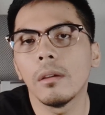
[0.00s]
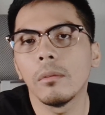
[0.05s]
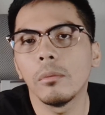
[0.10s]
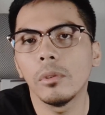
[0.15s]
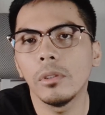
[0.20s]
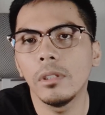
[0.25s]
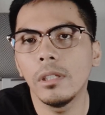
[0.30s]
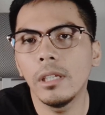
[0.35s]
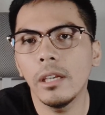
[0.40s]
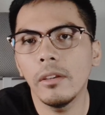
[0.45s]

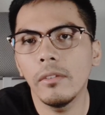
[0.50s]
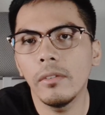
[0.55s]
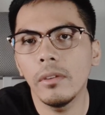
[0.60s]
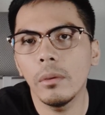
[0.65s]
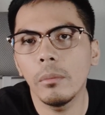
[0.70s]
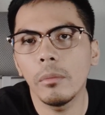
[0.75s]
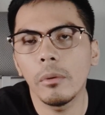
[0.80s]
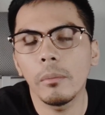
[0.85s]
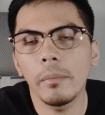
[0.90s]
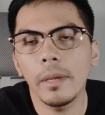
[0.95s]
would give
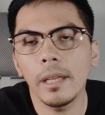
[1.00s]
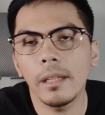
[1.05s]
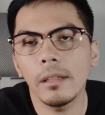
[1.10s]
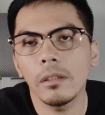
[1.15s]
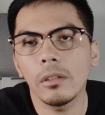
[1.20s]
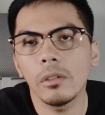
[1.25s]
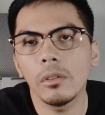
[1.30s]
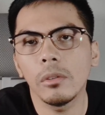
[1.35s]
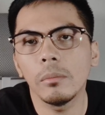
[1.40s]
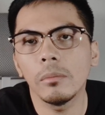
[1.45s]
you
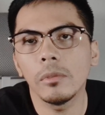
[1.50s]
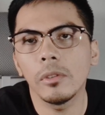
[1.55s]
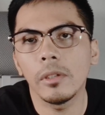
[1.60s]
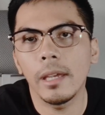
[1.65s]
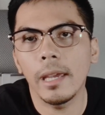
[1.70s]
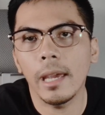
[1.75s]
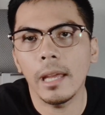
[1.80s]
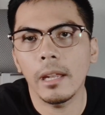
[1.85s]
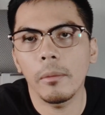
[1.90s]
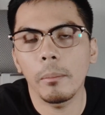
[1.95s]
momentum to
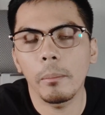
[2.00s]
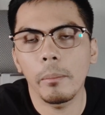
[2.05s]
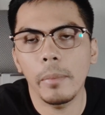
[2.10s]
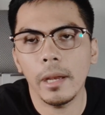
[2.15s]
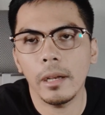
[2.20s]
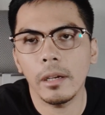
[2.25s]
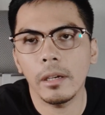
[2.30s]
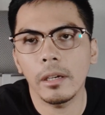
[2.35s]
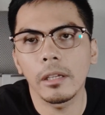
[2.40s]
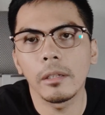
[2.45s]
get
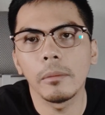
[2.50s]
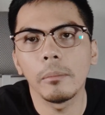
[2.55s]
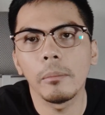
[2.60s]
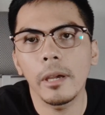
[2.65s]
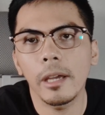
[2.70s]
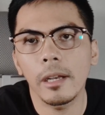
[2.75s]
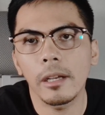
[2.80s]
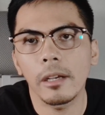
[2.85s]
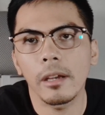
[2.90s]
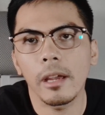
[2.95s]
better and
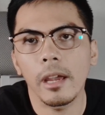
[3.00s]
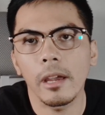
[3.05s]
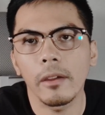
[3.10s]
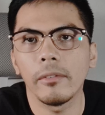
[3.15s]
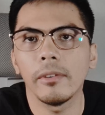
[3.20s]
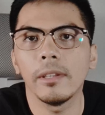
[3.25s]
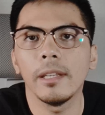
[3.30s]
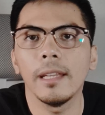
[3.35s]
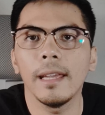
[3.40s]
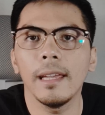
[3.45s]
better
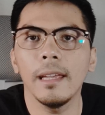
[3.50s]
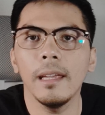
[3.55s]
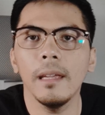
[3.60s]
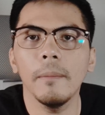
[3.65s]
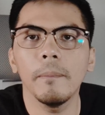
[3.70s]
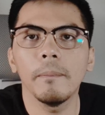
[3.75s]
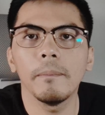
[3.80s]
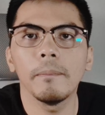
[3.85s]
every day.